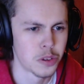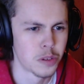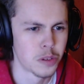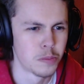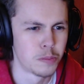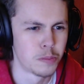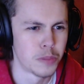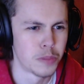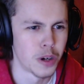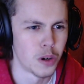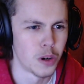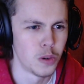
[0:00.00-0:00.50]
them
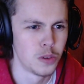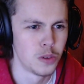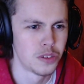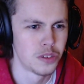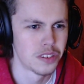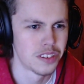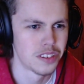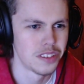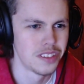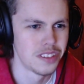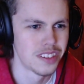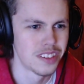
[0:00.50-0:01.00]

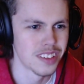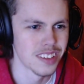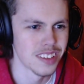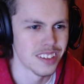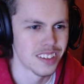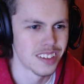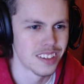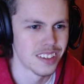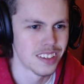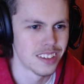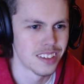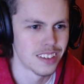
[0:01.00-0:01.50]
posters? We'll
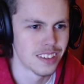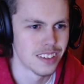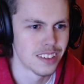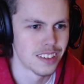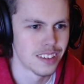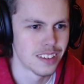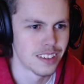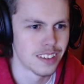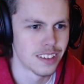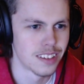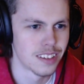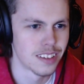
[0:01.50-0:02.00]
come back to that
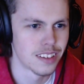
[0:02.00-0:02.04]
one.